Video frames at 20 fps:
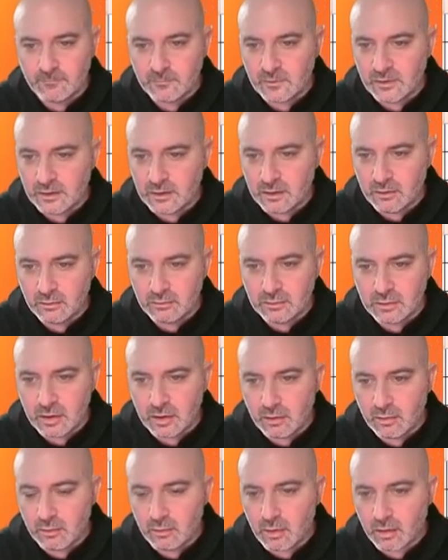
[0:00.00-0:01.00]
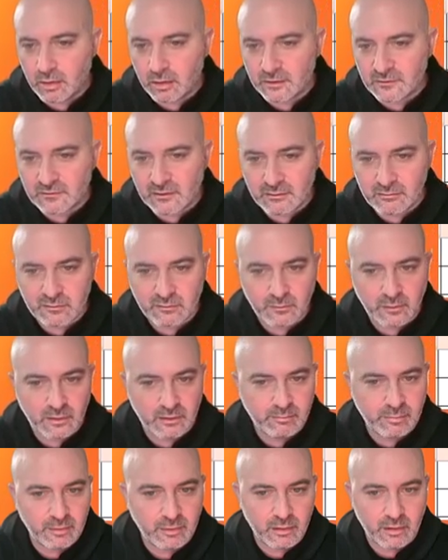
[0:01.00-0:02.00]
No archetypes really
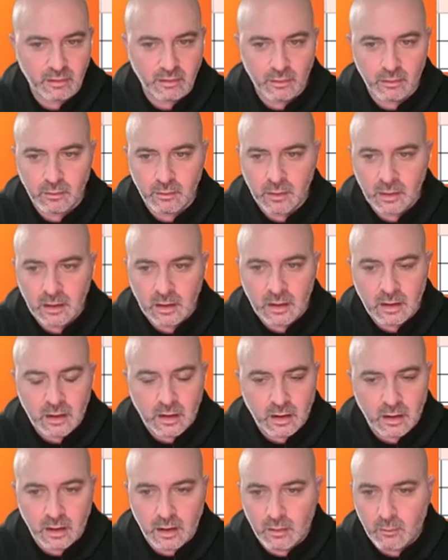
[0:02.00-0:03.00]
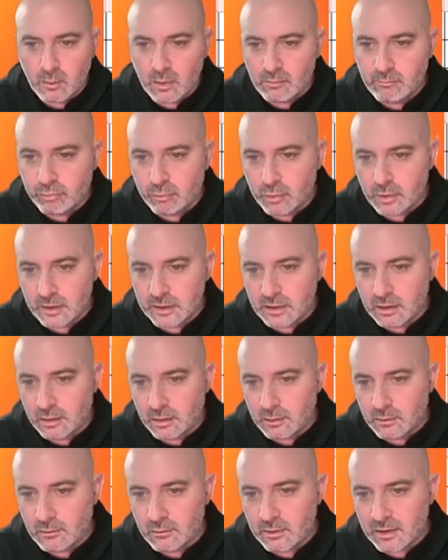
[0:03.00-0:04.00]
below
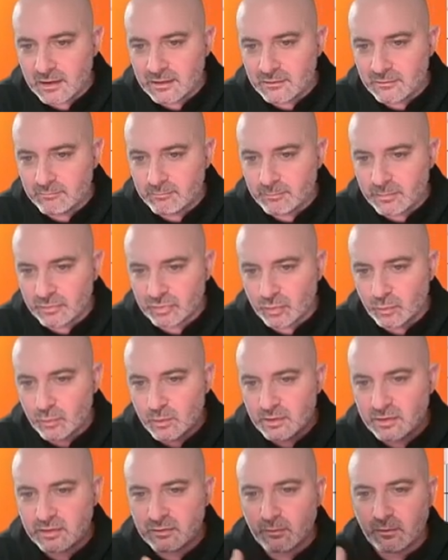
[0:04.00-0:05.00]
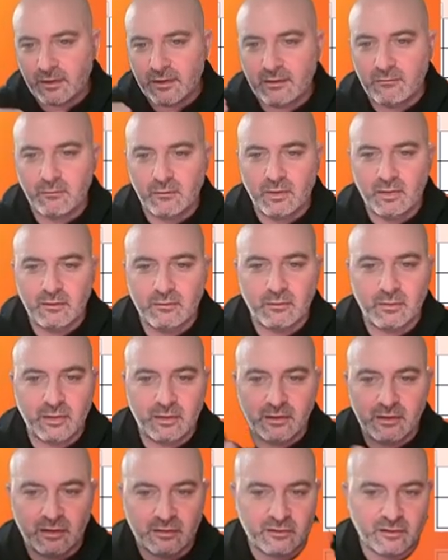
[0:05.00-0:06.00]
1.0, but the ones where he really,
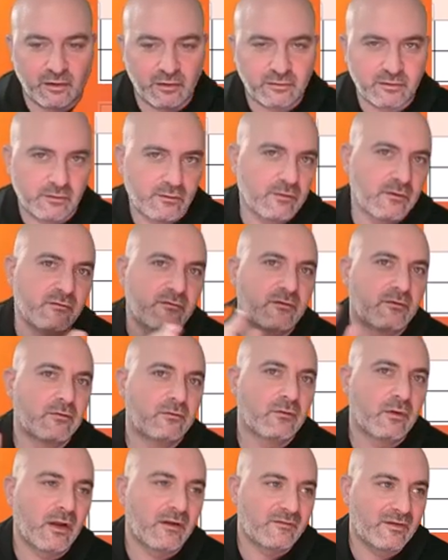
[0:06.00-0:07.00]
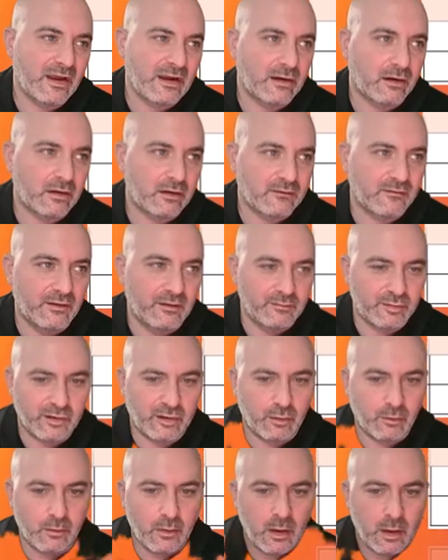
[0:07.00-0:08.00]
really excels are in the two attack archetypes.
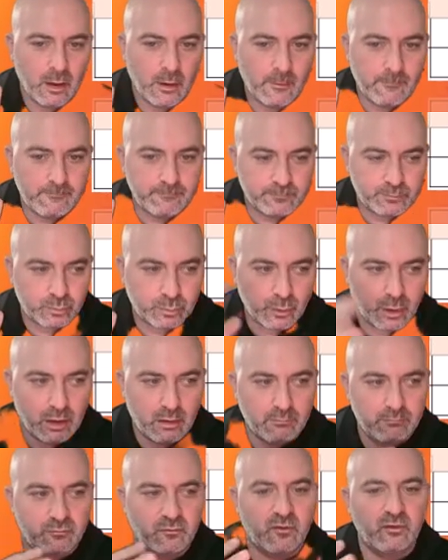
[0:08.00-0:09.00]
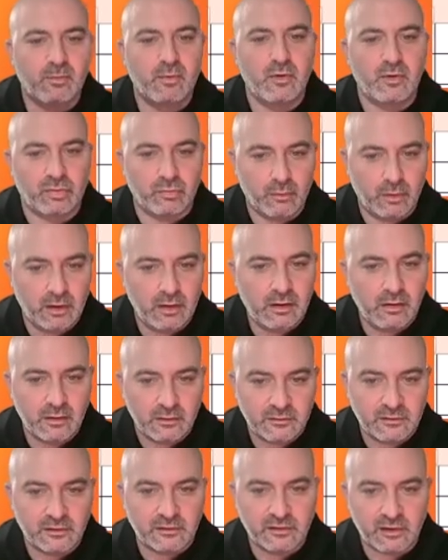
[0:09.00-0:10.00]
So 2.3
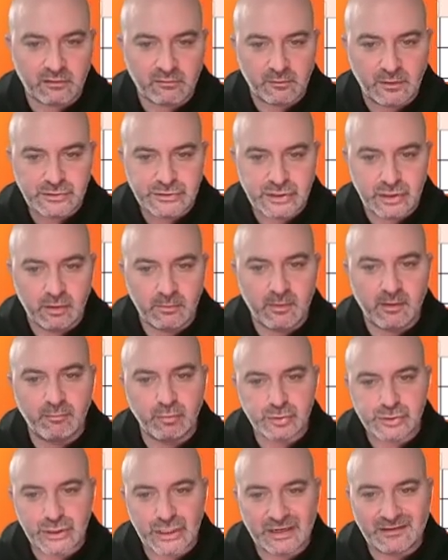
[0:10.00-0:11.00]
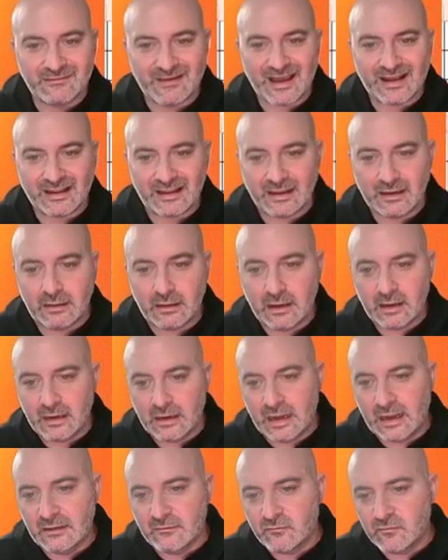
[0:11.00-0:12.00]
success ratio by pushing and attacking, and
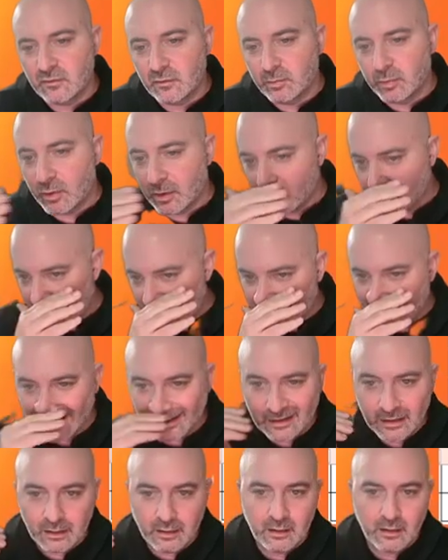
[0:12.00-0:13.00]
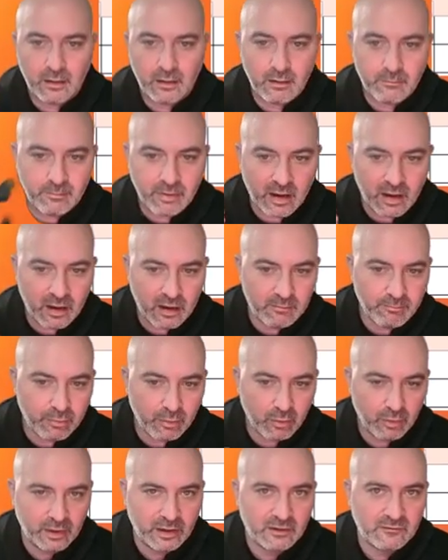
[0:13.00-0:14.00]
a 2.18 by
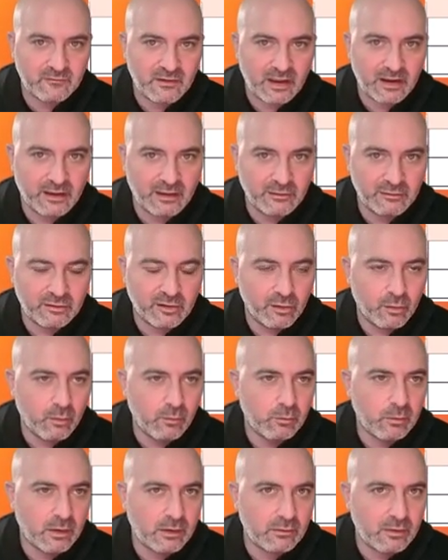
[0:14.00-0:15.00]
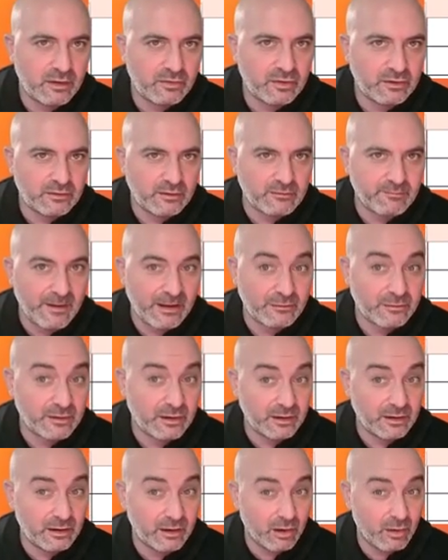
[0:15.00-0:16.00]
pulling and attacking. So where do I think this bout's
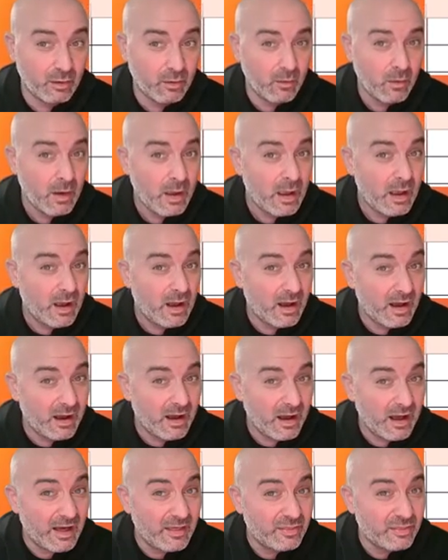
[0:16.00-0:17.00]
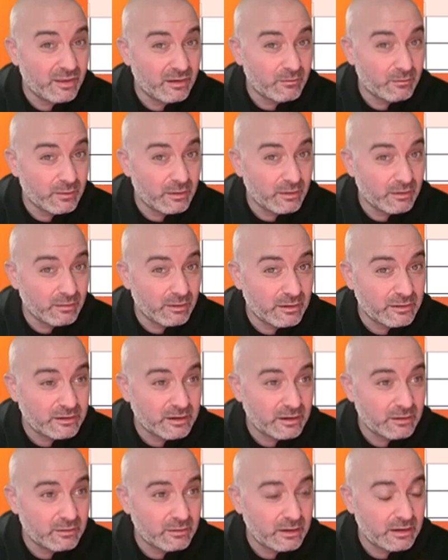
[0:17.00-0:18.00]
going to go? I think
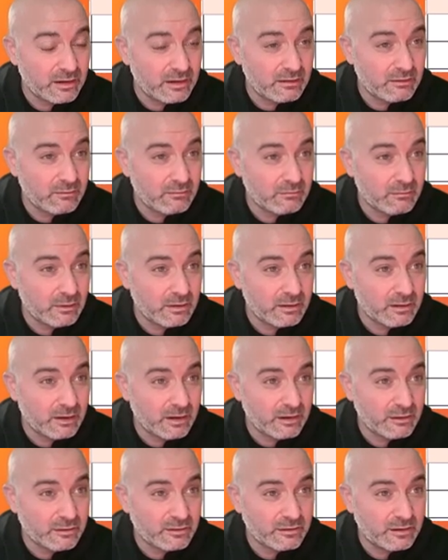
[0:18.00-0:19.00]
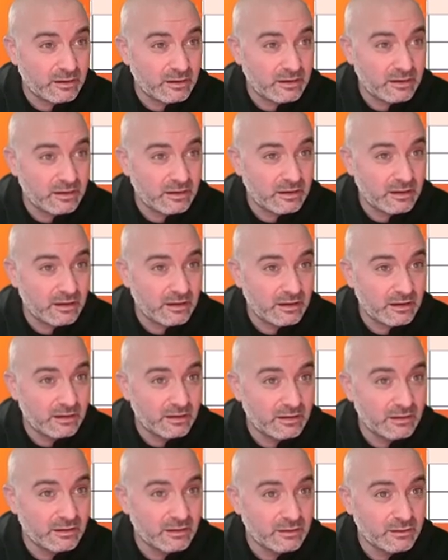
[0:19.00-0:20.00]
realistically, what you're going to see
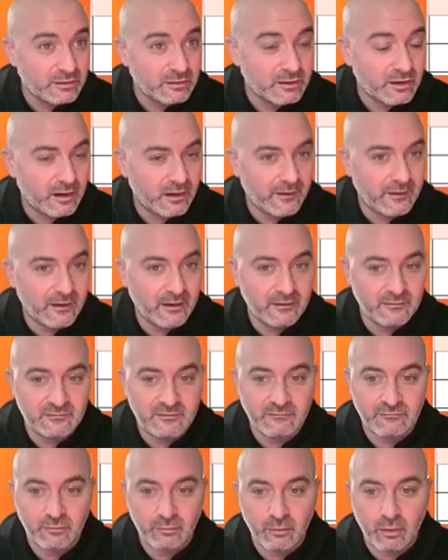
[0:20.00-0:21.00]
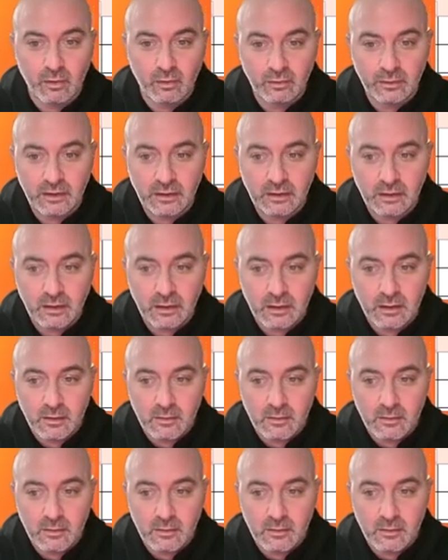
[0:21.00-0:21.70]
is Veroli